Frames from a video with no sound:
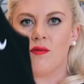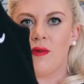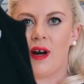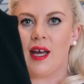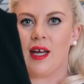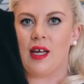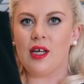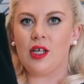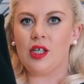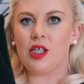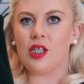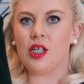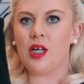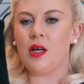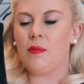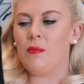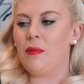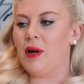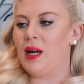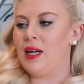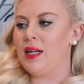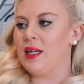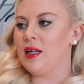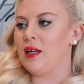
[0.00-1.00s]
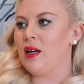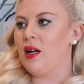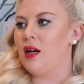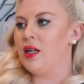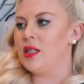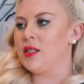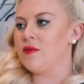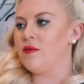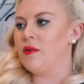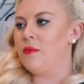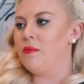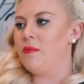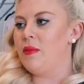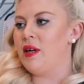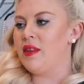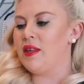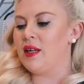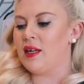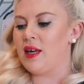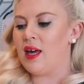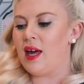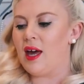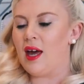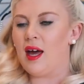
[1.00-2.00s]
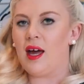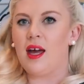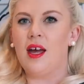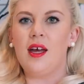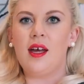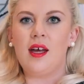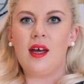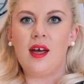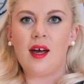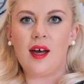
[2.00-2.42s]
range, Mylin Class, from Mothercare.